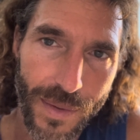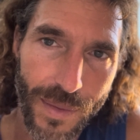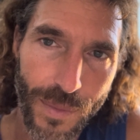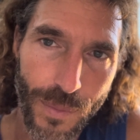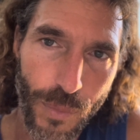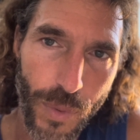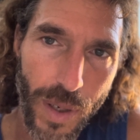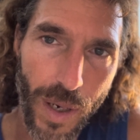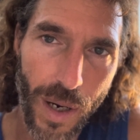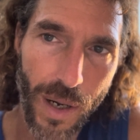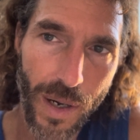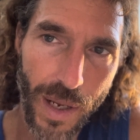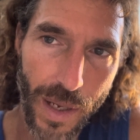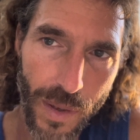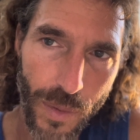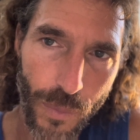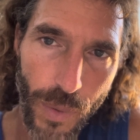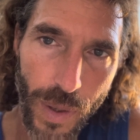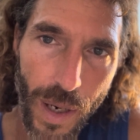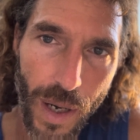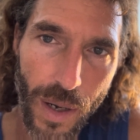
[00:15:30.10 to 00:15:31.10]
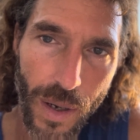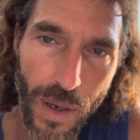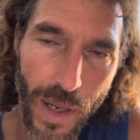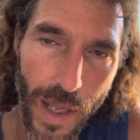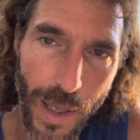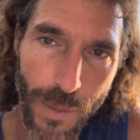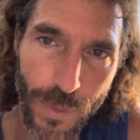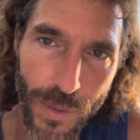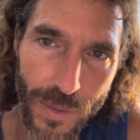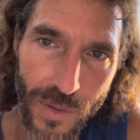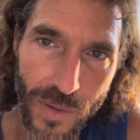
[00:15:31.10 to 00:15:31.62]
we are
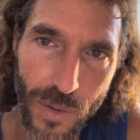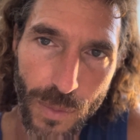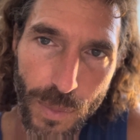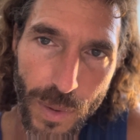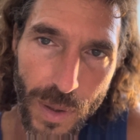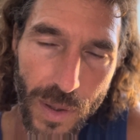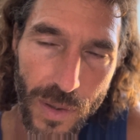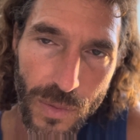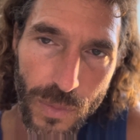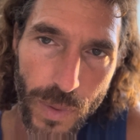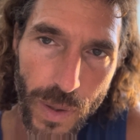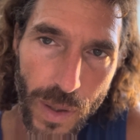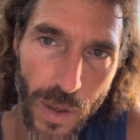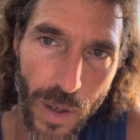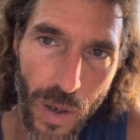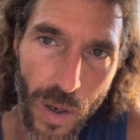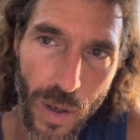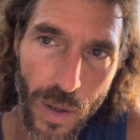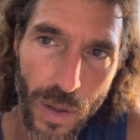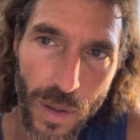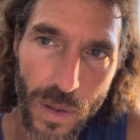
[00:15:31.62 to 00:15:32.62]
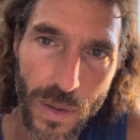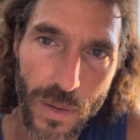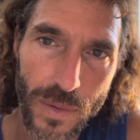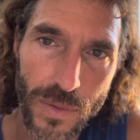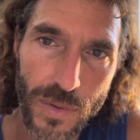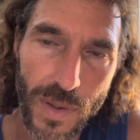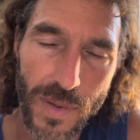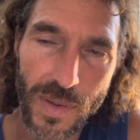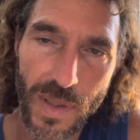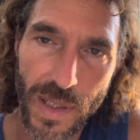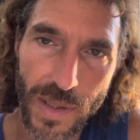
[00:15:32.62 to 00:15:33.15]
able to, because we are all
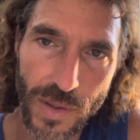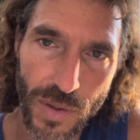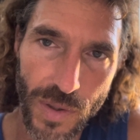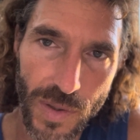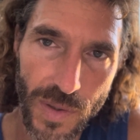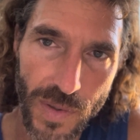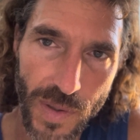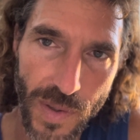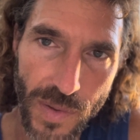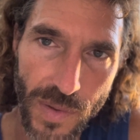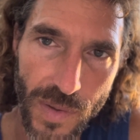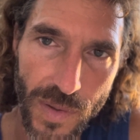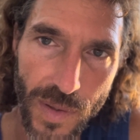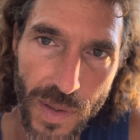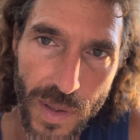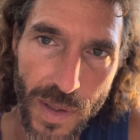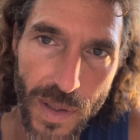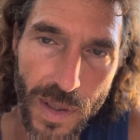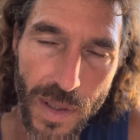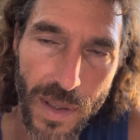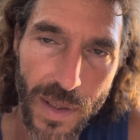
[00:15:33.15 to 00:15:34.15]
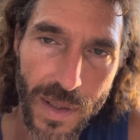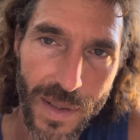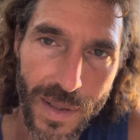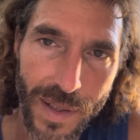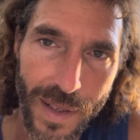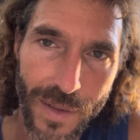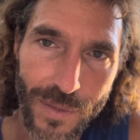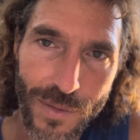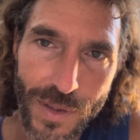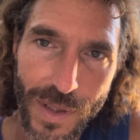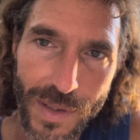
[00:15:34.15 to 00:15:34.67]
just like Jesus.
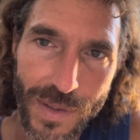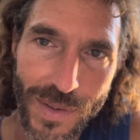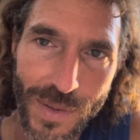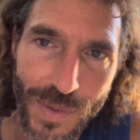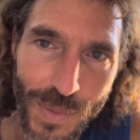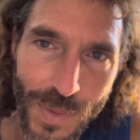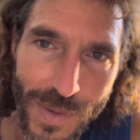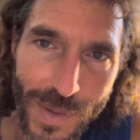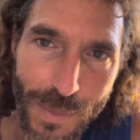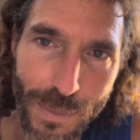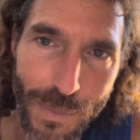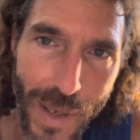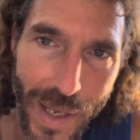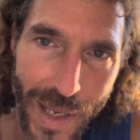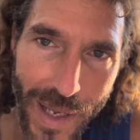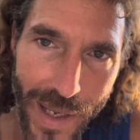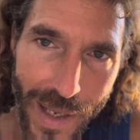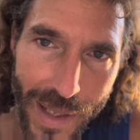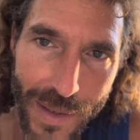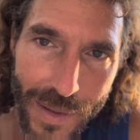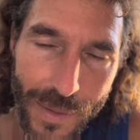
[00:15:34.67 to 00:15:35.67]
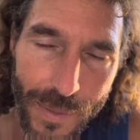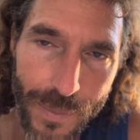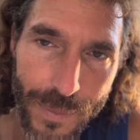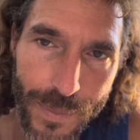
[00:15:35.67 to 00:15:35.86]
If Jesus was a man,